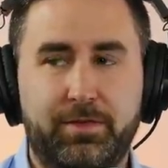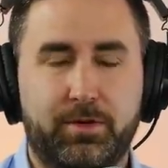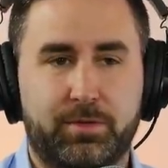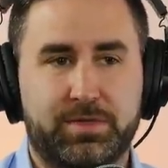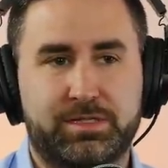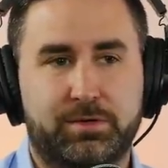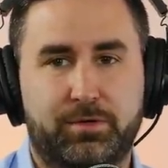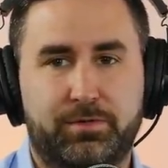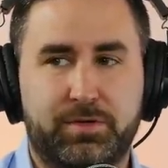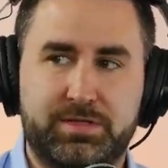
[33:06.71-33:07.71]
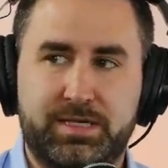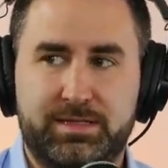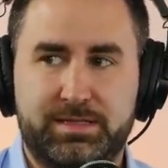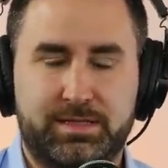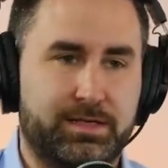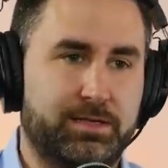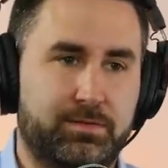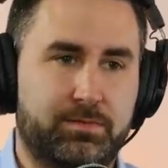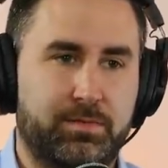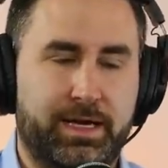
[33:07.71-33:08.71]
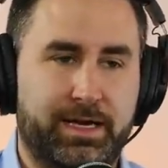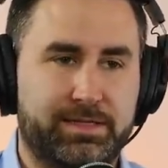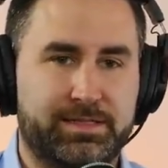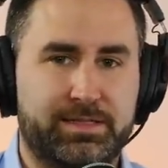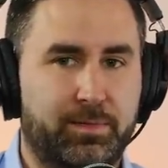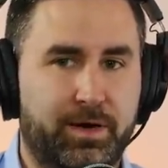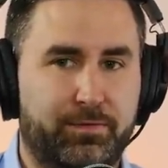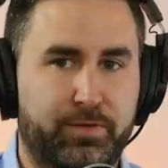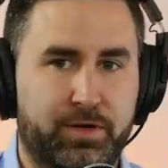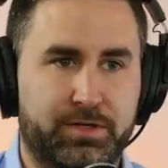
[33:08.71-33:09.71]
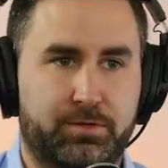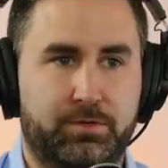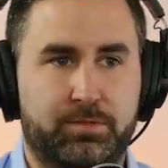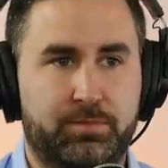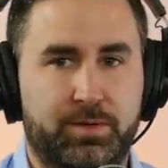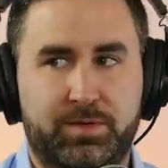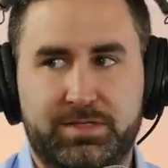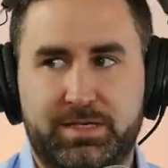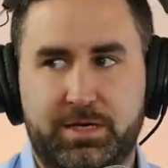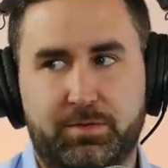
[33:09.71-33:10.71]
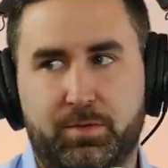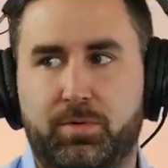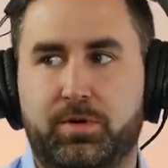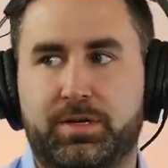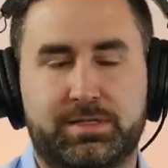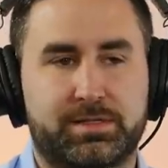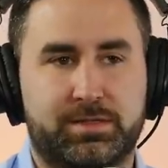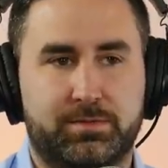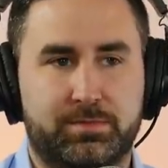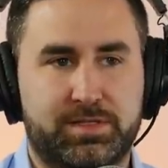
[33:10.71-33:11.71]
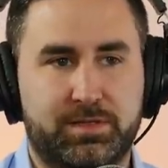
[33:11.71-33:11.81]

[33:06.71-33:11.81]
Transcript: think there were still a few states that had a semi-functional immunization reporting system.